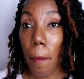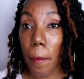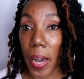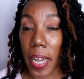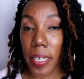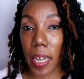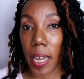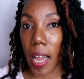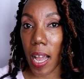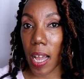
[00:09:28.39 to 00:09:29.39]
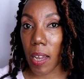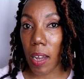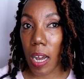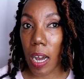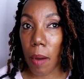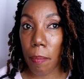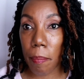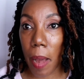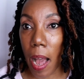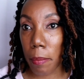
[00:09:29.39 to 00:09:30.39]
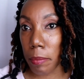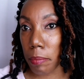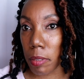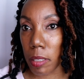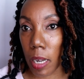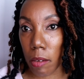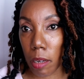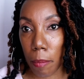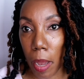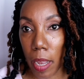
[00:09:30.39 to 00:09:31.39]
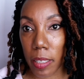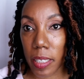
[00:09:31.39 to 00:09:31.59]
but I'm scared they might.